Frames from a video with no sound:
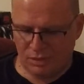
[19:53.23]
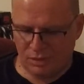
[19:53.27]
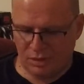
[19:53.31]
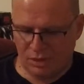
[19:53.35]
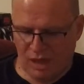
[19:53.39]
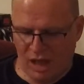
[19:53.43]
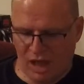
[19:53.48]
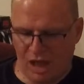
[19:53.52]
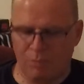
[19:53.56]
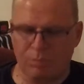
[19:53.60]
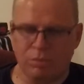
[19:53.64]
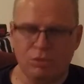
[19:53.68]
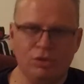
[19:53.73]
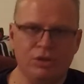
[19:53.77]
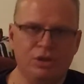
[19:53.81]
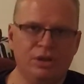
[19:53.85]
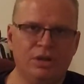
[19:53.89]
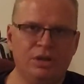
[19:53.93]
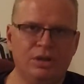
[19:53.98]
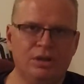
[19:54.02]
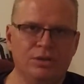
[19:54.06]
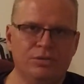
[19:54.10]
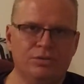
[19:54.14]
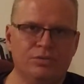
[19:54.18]
I
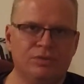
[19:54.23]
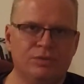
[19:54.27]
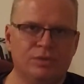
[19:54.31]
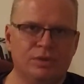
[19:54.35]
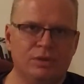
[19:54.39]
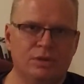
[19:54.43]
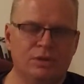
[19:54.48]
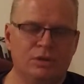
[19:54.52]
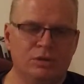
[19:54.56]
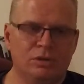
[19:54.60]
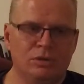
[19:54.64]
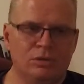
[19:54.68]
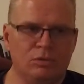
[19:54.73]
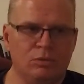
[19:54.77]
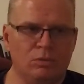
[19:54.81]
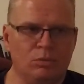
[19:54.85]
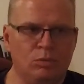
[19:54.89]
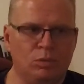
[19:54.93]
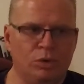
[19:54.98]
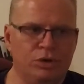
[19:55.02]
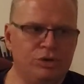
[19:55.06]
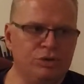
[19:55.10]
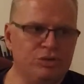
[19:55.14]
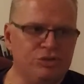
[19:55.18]
believe
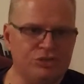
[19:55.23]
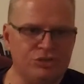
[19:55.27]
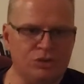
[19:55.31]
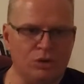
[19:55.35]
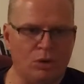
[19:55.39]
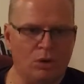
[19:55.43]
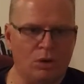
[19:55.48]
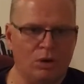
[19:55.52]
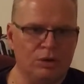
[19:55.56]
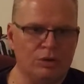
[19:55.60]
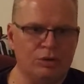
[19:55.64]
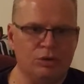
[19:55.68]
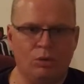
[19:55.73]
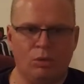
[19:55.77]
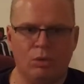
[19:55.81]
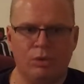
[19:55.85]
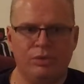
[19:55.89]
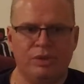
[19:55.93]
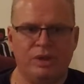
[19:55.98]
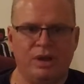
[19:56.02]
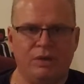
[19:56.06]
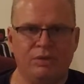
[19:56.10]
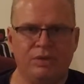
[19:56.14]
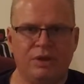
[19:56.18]
when you start going
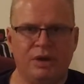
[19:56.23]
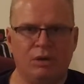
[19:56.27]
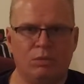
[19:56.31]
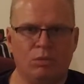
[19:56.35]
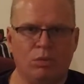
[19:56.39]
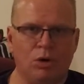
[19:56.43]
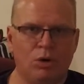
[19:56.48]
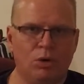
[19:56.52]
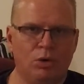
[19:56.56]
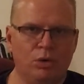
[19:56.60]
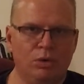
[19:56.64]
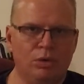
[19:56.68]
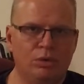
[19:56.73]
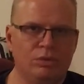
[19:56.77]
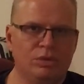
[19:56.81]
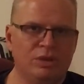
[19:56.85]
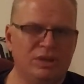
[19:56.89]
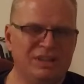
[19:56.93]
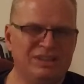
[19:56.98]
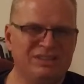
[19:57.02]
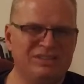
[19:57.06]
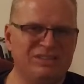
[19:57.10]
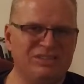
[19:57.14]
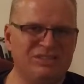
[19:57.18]
down that road
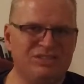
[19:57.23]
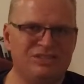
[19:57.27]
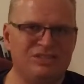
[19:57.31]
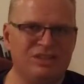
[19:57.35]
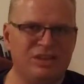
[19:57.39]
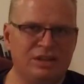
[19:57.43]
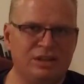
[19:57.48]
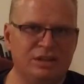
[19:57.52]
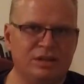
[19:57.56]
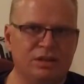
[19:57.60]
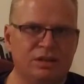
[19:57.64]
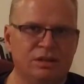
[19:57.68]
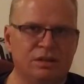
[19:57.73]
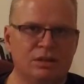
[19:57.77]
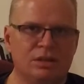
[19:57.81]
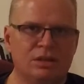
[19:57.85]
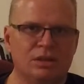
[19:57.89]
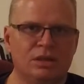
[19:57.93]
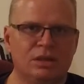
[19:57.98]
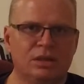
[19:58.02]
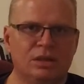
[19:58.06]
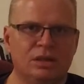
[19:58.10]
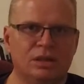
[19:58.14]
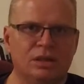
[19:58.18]
into sin,
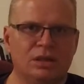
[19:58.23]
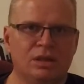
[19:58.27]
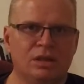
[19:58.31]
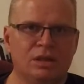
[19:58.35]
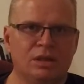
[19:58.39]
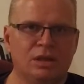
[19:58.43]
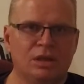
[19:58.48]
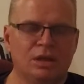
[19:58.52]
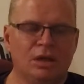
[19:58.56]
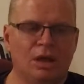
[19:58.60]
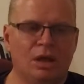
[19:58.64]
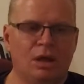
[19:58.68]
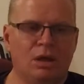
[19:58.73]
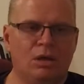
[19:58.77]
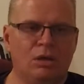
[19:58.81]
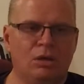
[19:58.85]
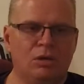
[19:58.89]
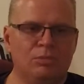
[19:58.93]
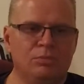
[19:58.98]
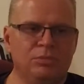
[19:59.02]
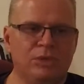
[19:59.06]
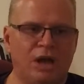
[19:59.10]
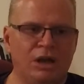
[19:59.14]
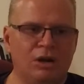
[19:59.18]

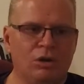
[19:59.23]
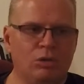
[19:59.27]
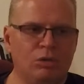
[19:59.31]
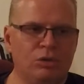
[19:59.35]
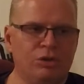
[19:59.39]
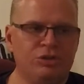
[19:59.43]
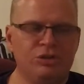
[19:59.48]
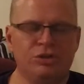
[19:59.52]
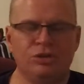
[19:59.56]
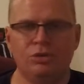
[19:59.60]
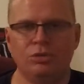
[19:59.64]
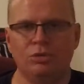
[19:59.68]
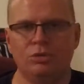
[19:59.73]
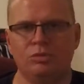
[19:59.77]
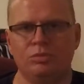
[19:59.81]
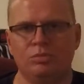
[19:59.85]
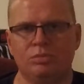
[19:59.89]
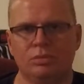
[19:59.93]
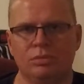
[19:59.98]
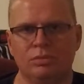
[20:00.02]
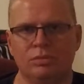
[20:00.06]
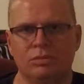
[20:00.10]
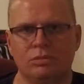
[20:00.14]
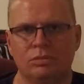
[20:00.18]
not only do you
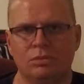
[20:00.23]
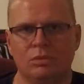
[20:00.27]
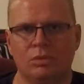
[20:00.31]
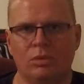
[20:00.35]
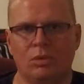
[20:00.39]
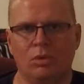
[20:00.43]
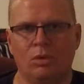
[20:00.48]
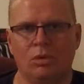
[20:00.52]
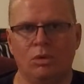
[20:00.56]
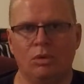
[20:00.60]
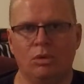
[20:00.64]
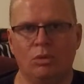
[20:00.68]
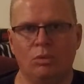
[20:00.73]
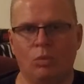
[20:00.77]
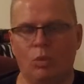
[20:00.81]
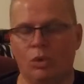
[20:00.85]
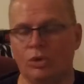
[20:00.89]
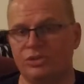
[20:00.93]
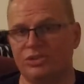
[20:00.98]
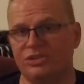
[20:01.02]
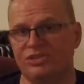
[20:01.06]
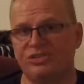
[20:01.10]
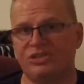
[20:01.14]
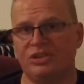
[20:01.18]

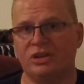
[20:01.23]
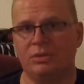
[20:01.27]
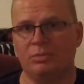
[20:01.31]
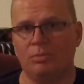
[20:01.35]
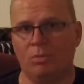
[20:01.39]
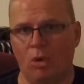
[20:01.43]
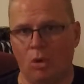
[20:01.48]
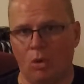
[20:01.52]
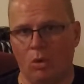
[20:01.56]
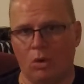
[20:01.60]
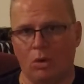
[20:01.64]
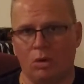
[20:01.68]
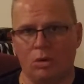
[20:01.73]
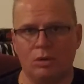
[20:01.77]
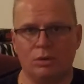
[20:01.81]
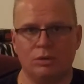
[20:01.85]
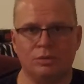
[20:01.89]
want to sin more,